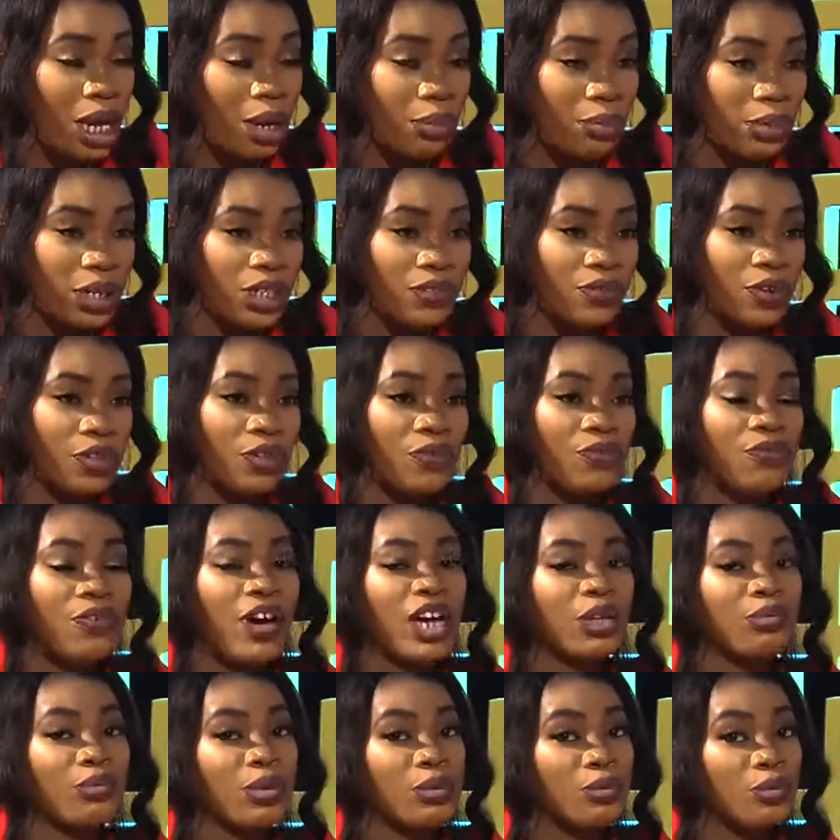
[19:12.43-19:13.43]
Please, for the
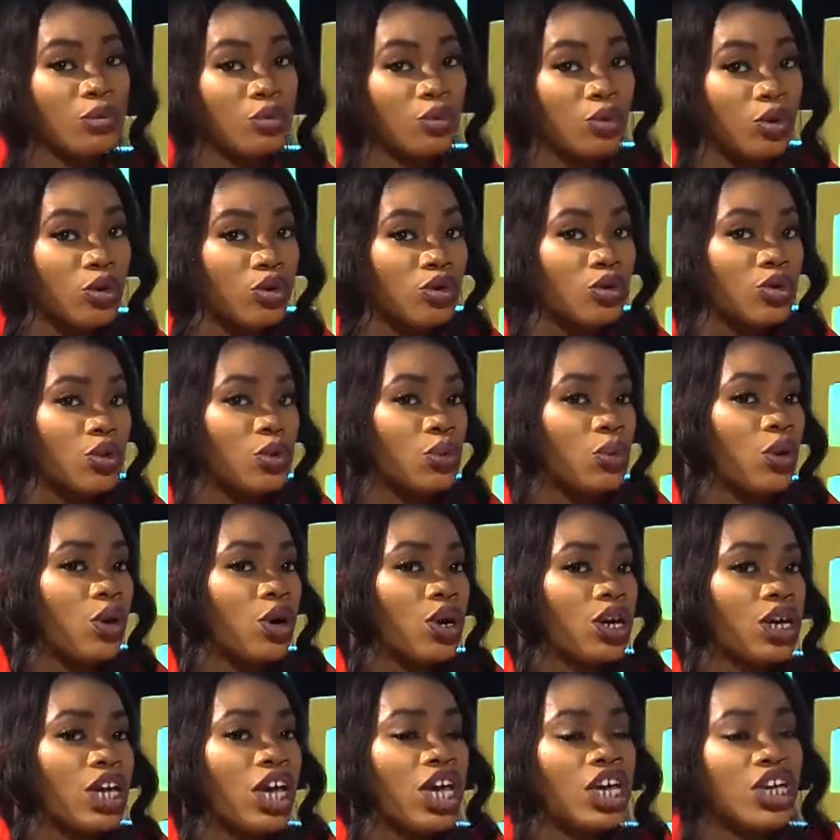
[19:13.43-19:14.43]
fact people go to
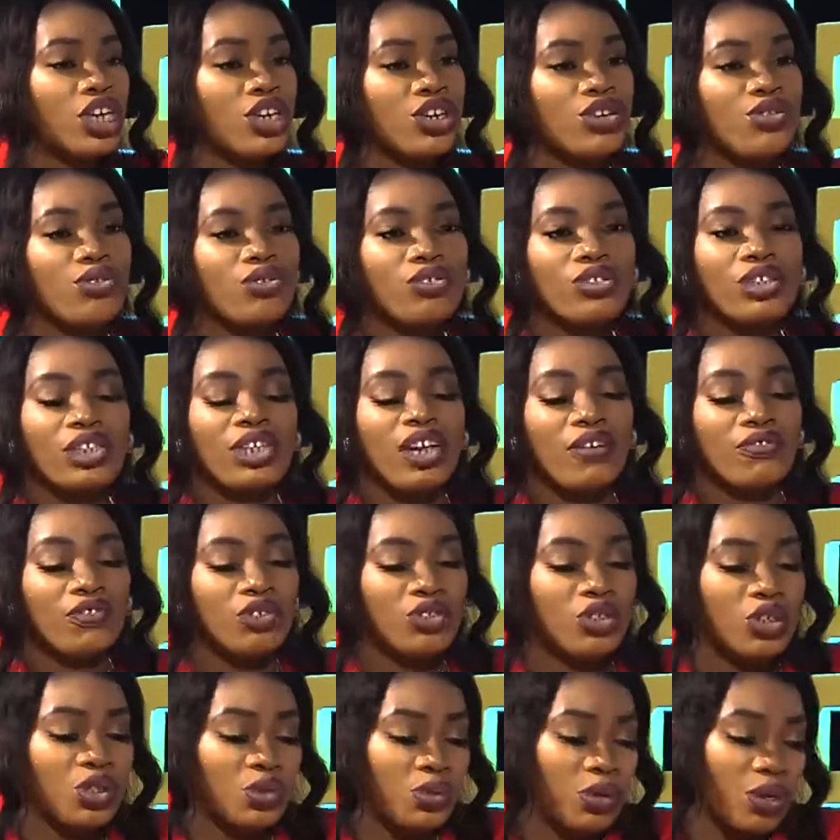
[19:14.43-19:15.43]
work, you don't just have to
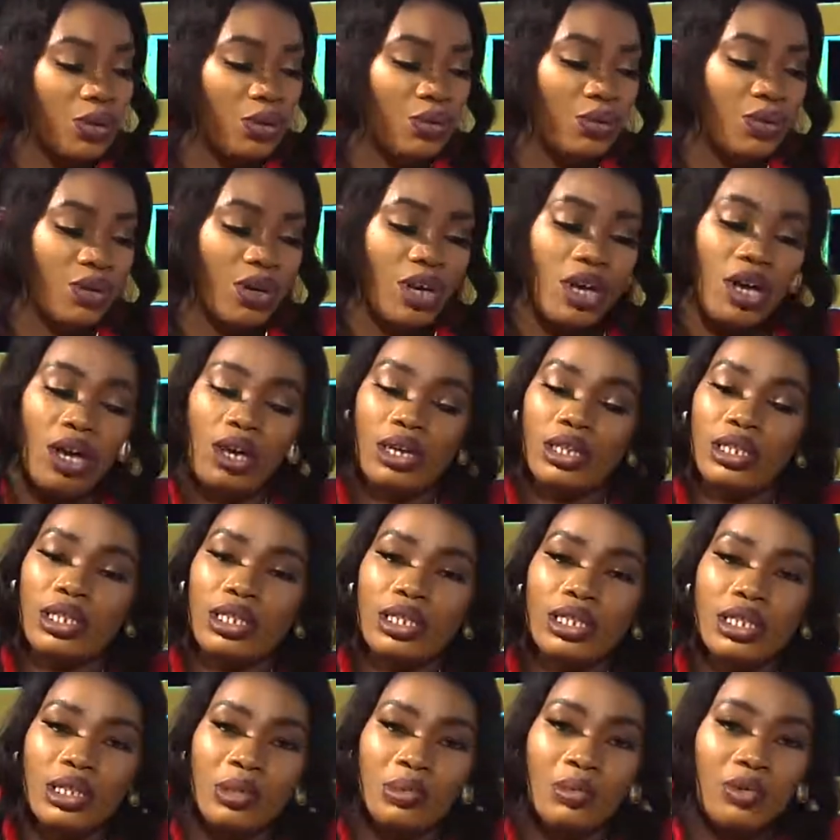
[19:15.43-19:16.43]
just say, oh,
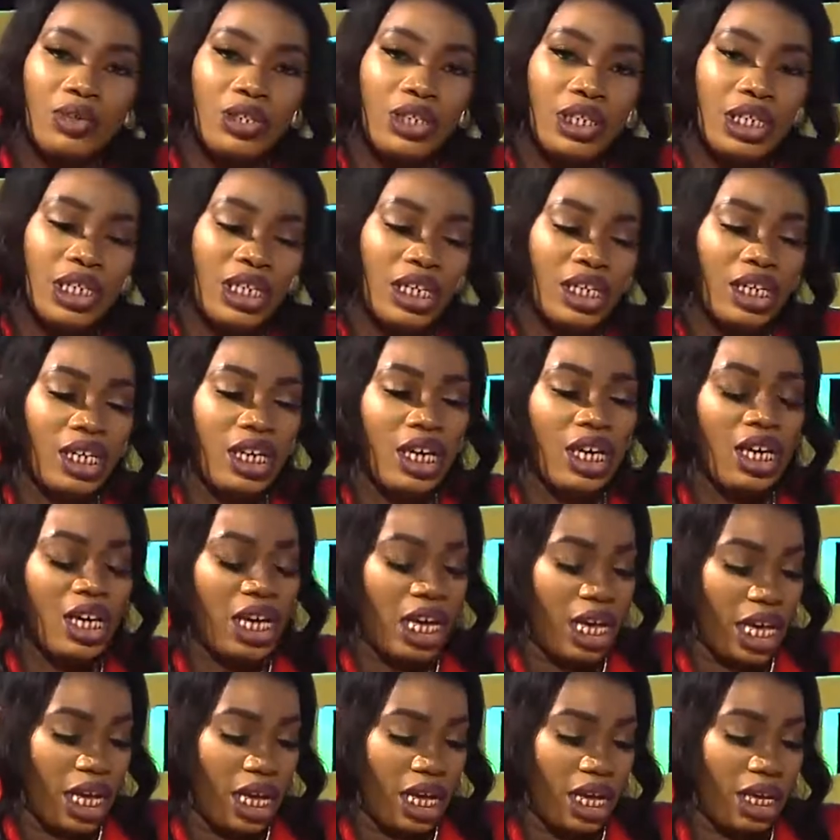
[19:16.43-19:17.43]
since it's Monday,
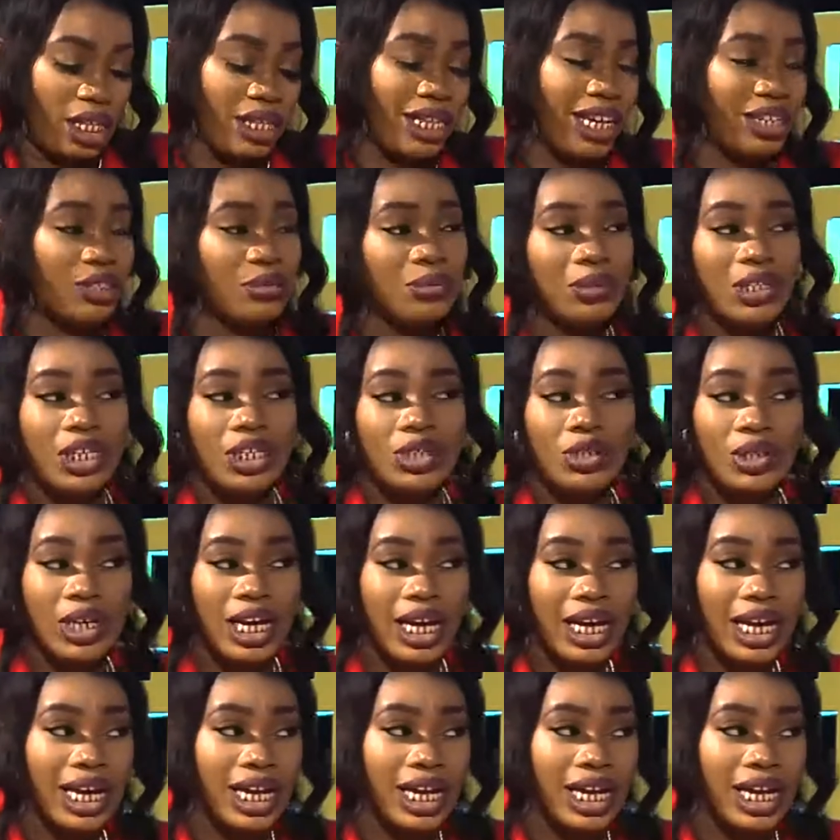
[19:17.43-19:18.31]
uh, there are some things you can't